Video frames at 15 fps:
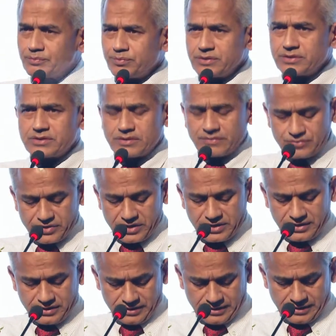pieces of
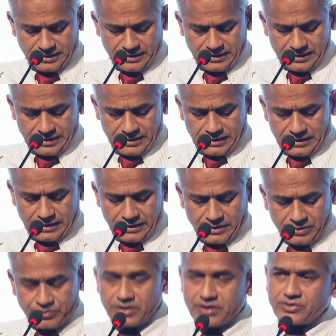training,
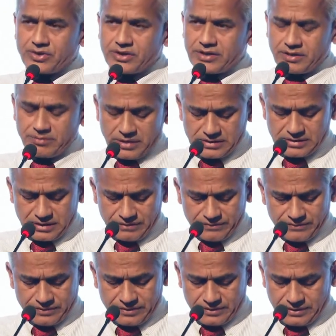re-educating myself.
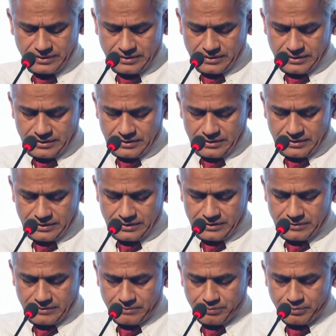
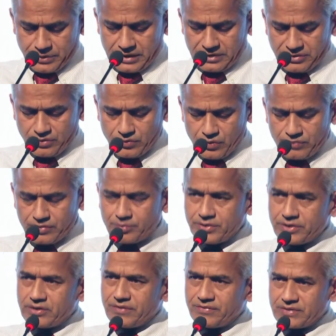But I think over a
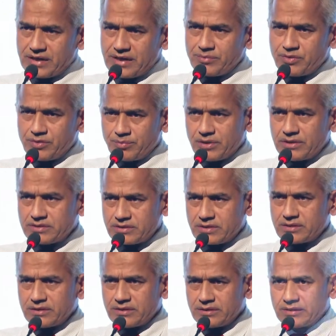period of time, you build
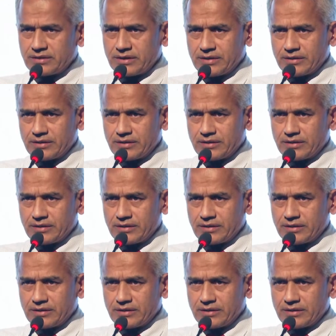certain